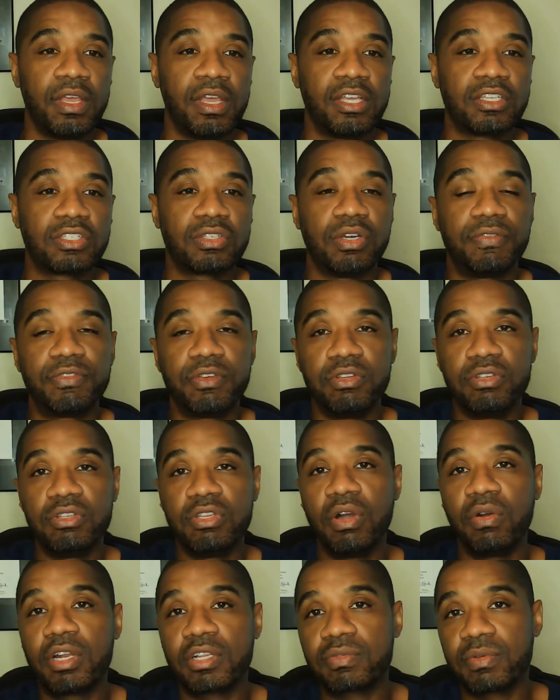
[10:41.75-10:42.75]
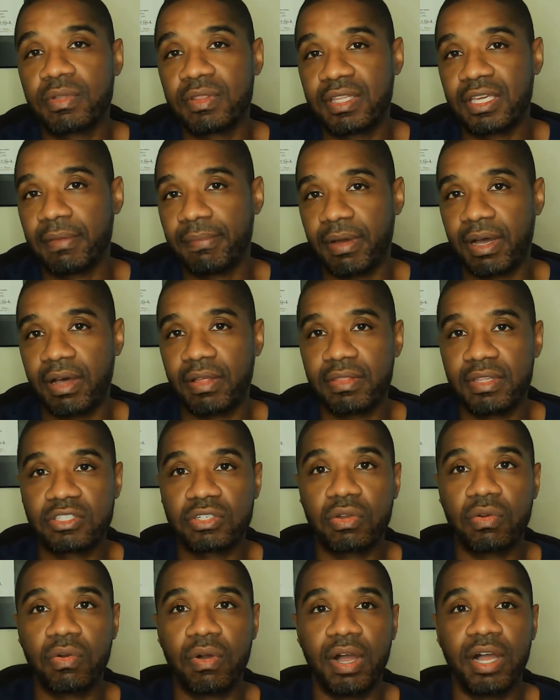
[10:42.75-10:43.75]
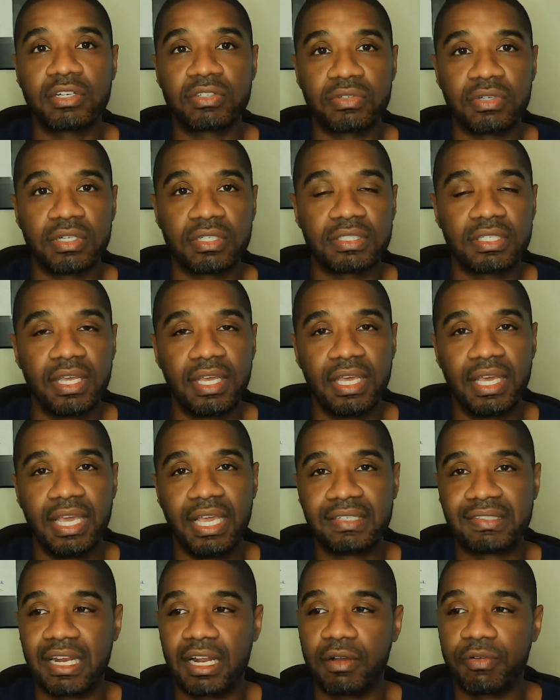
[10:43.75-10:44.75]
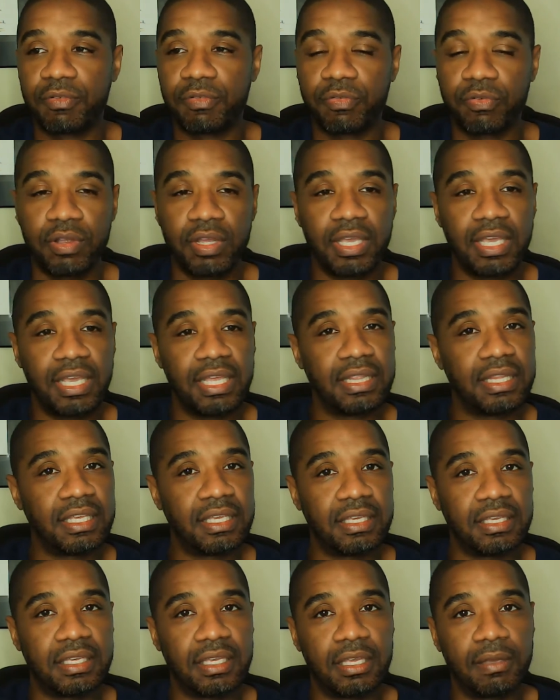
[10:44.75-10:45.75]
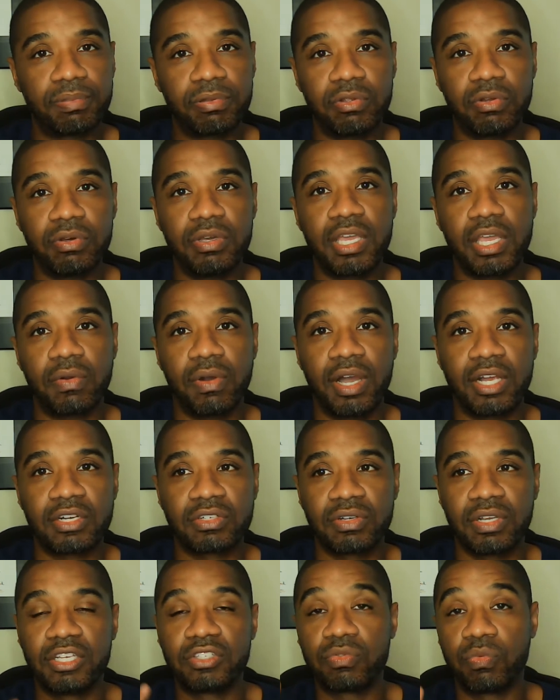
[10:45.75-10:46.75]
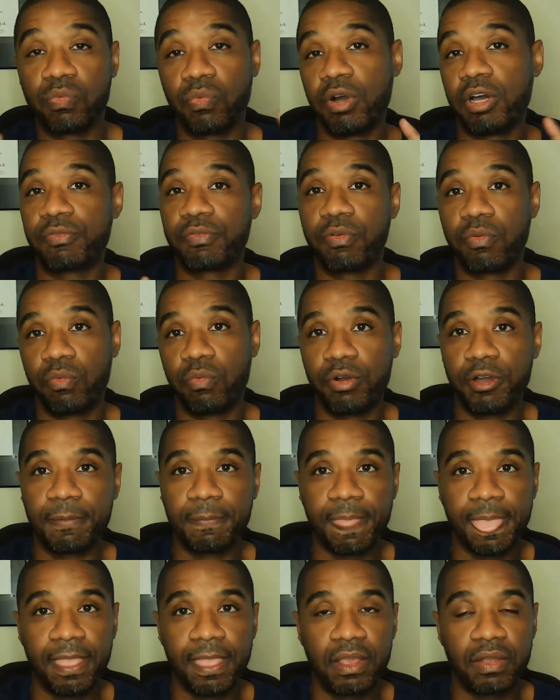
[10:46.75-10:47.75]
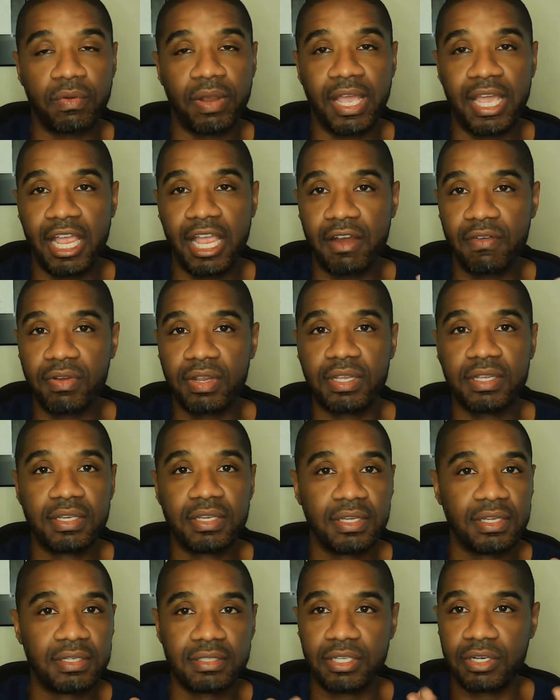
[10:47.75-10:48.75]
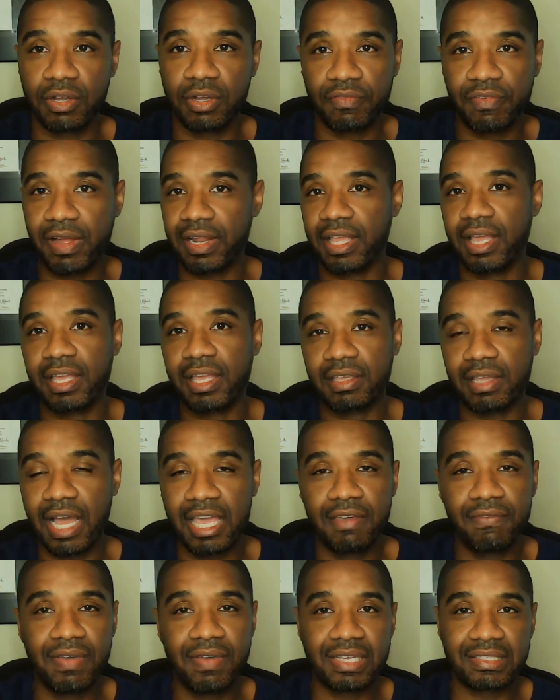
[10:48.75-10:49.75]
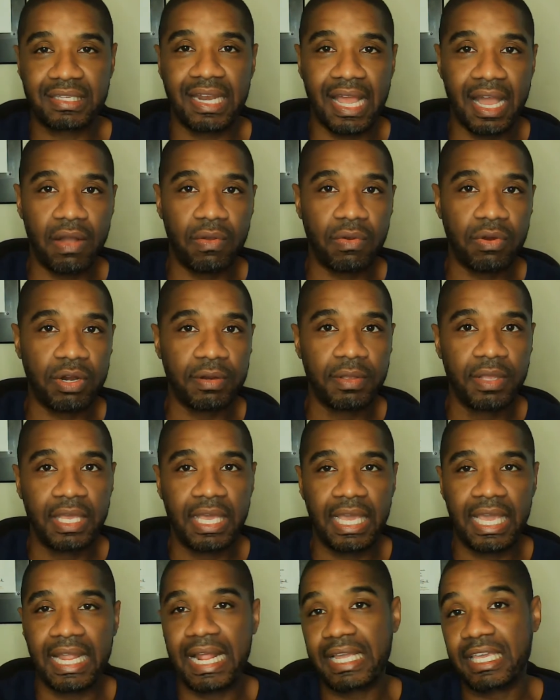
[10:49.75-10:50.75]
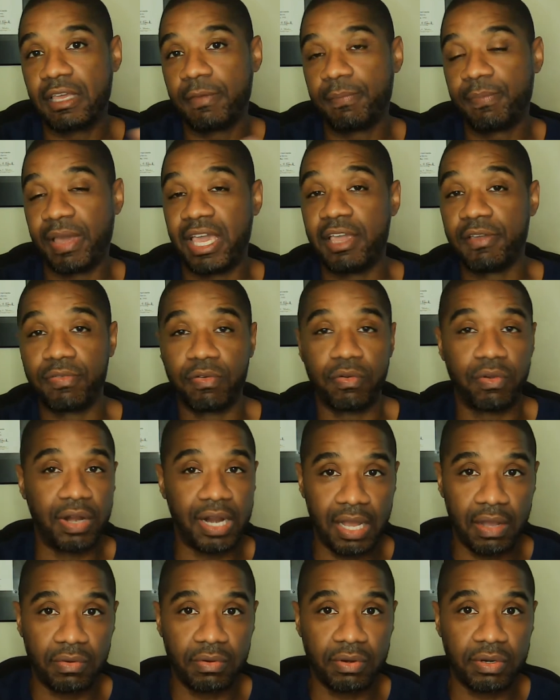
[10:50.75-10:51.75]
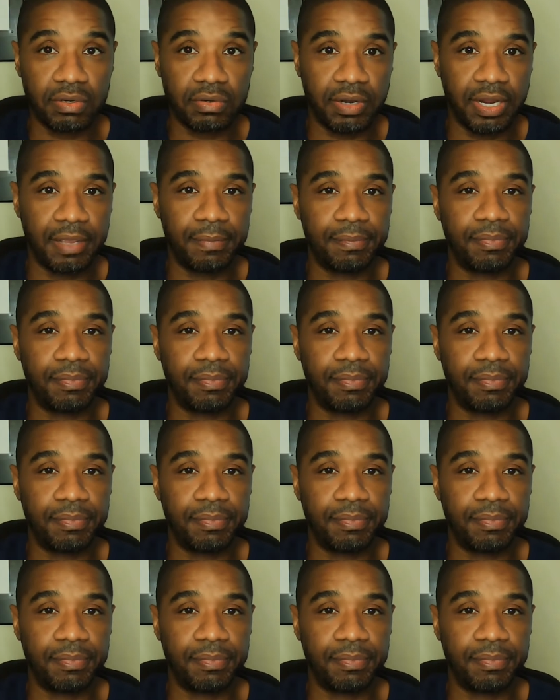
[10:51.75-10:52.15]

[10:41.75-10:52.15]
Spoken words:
So if you notice, one thing about these quadrants is that up front in the employee quadrant, it's 1 for 1. Right. If I invest an hour and I get paid for an hour. Right.